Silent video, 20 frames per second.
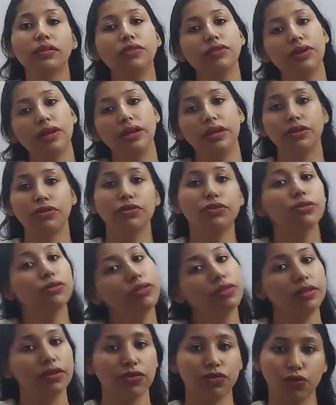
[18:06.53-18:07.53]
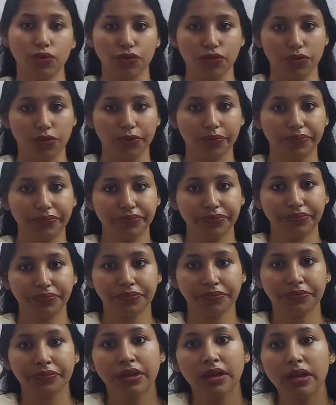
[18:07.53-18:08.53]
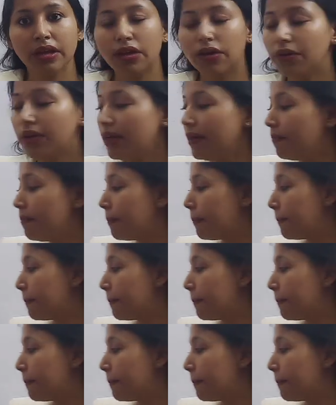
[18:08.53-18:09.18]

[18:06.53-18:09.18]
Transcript: related to this also. Okay.